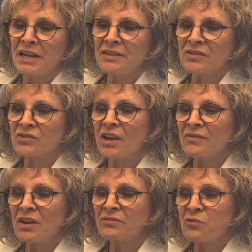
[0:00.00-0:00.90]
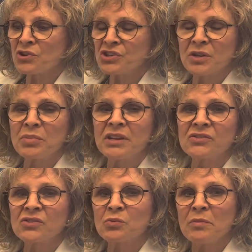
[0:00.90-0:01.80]
and that's kind of unfortunate
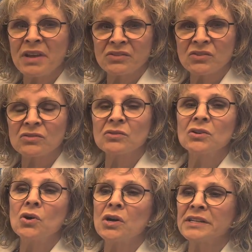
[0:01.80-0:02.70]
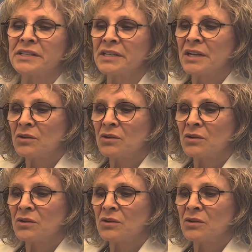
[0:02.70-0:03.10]
because it's what makes us look gaunt,